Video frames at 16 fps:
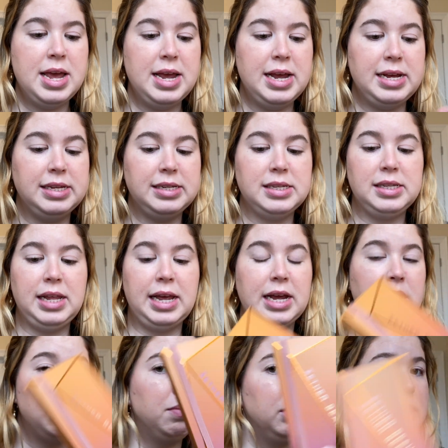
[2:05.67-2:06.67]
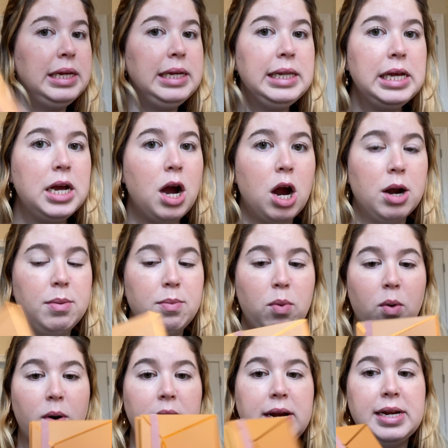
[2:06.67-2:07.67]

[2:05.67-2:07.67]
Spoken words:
is like completely cardboard.